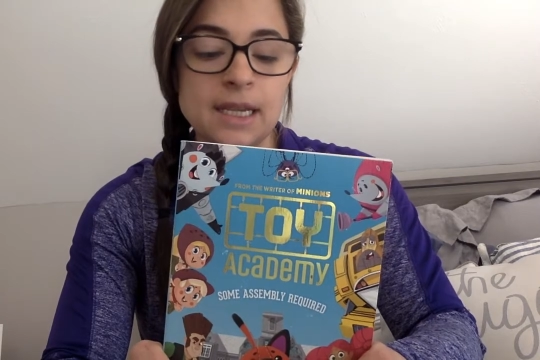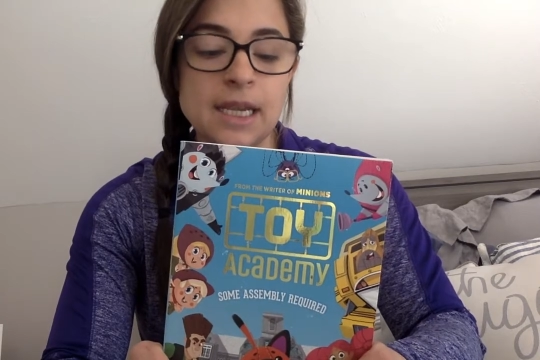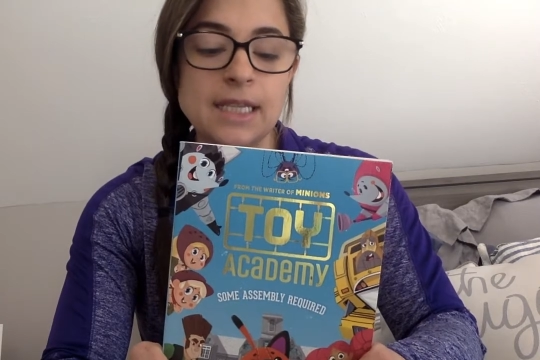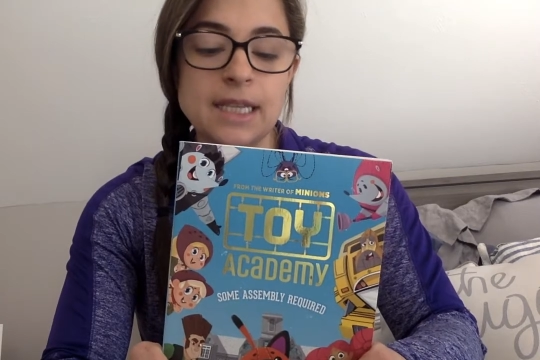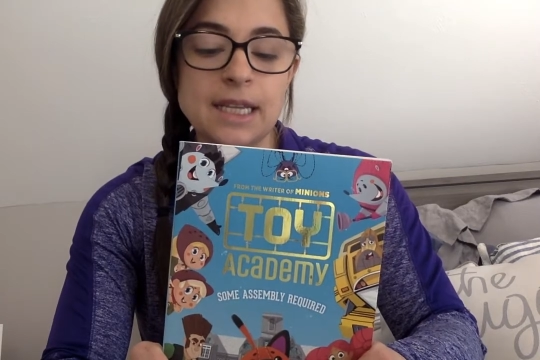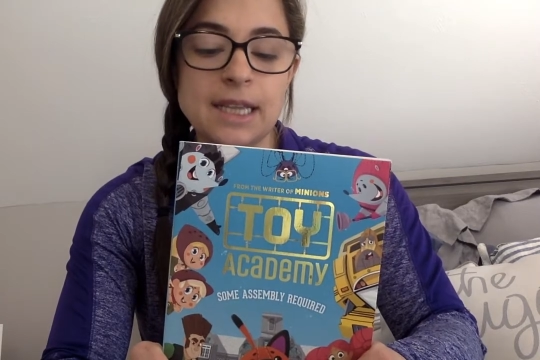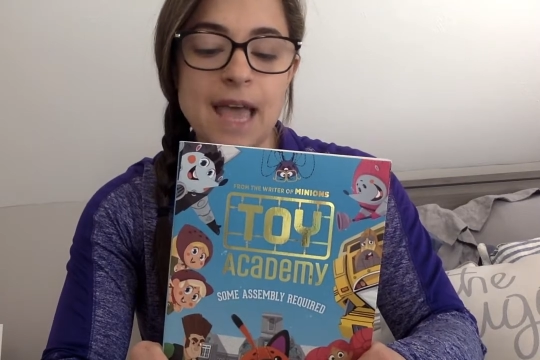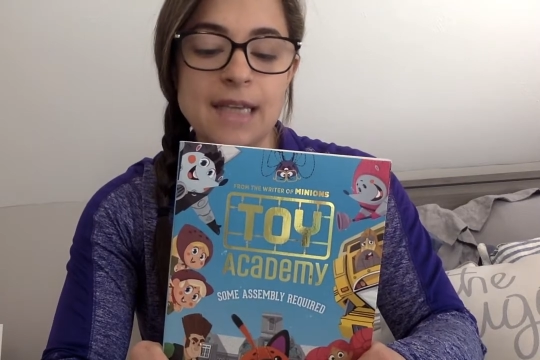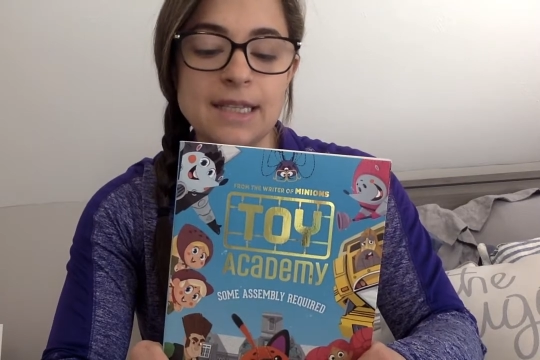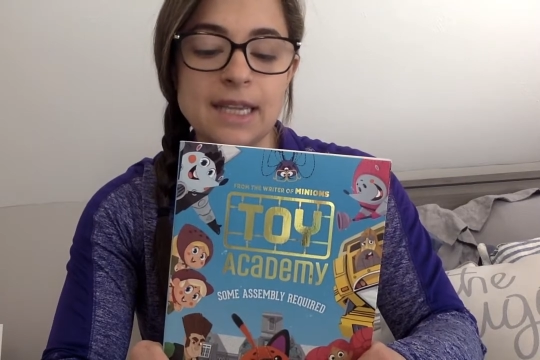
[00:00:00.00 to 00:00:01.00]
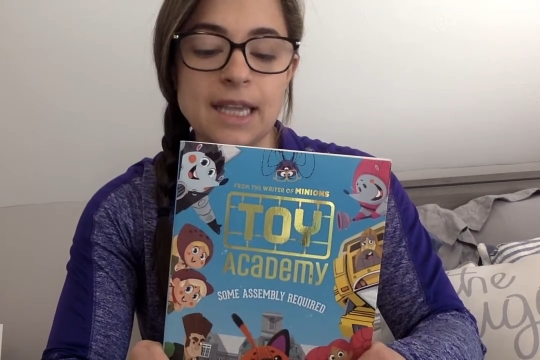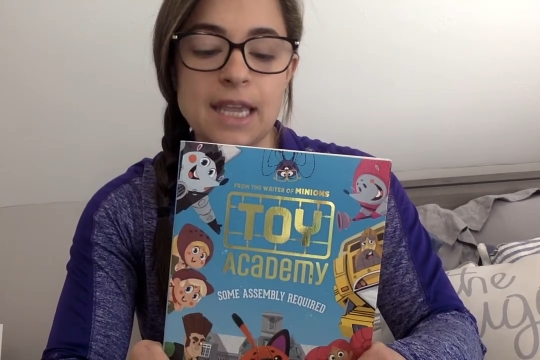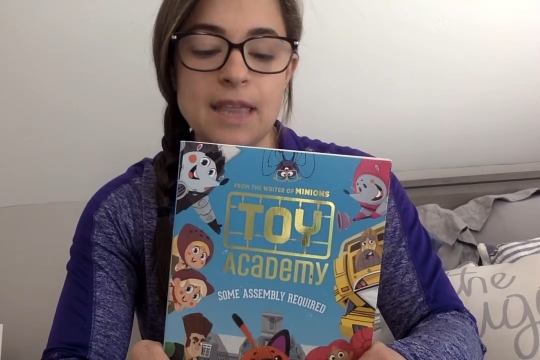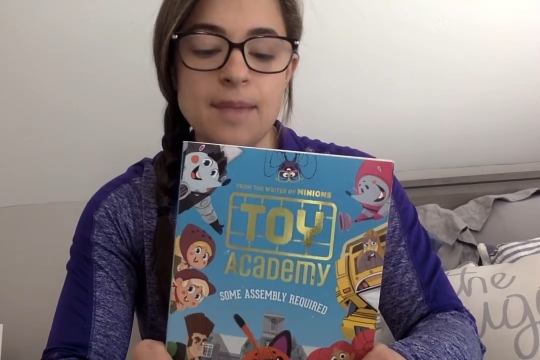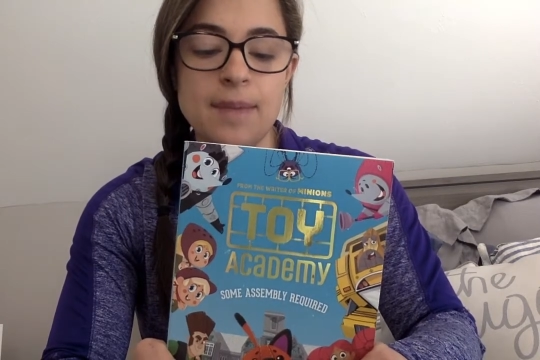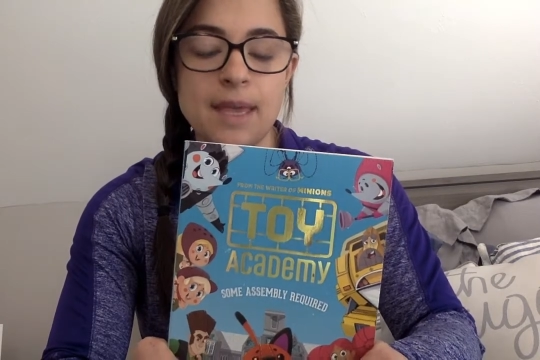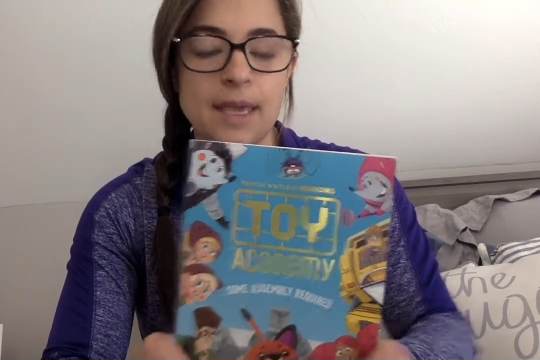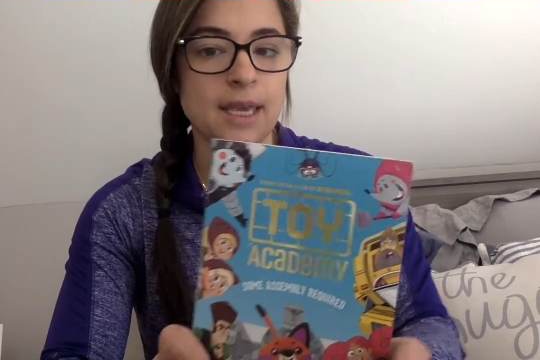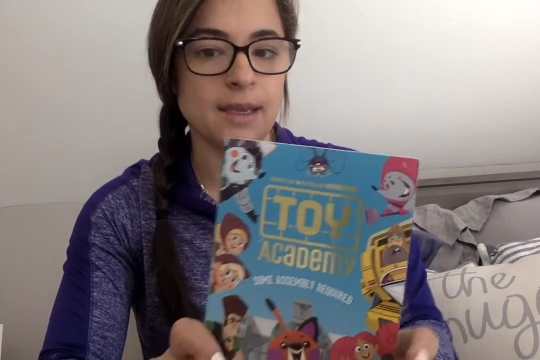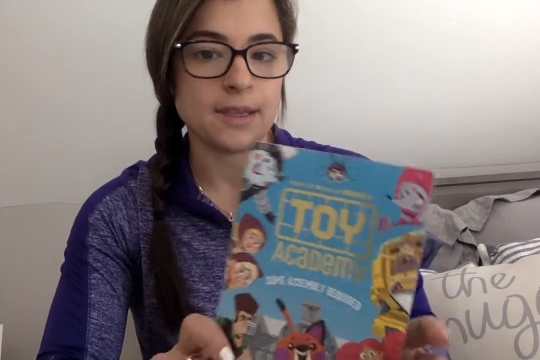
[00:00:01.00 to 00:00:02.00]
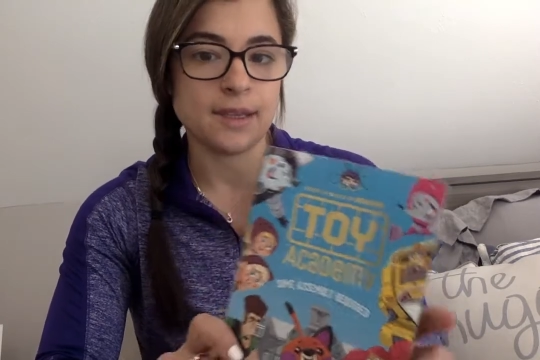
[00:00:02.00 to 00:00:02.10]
is a classic in the making.